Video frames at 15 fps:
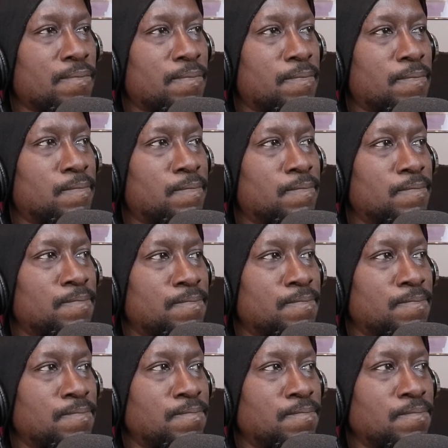She's standing
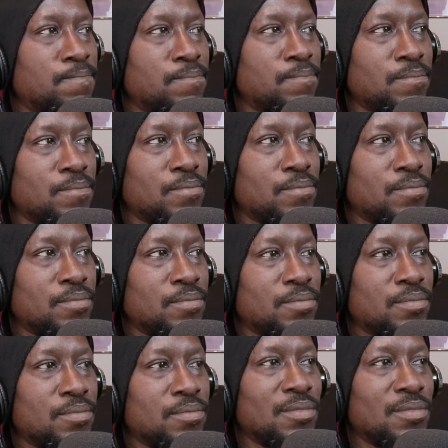here yelling at me.